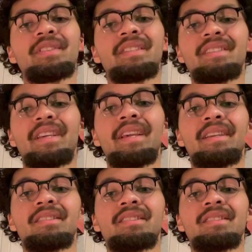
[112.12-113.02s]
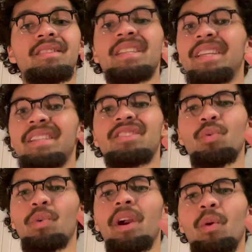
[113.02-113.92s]
It takes to get to
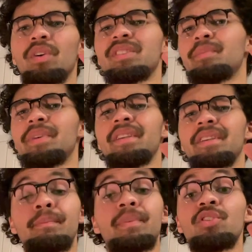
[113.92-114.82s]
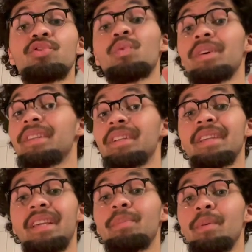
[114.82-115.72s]
where I want to be. But there's one thing to
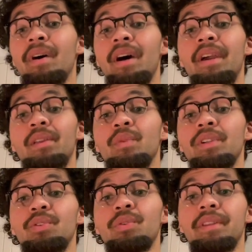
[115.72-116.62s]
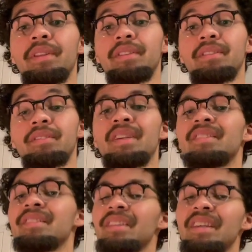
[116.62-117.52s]
keep in mind when doing this, because
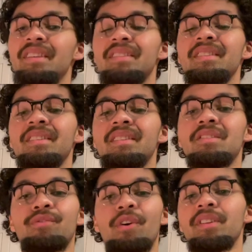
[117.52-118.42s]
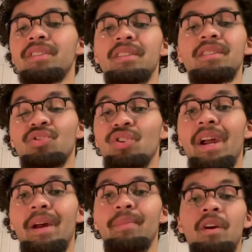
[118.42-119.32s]
it's easy to fall into the
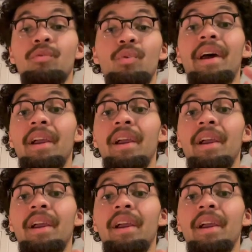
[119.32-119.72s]
trap of what I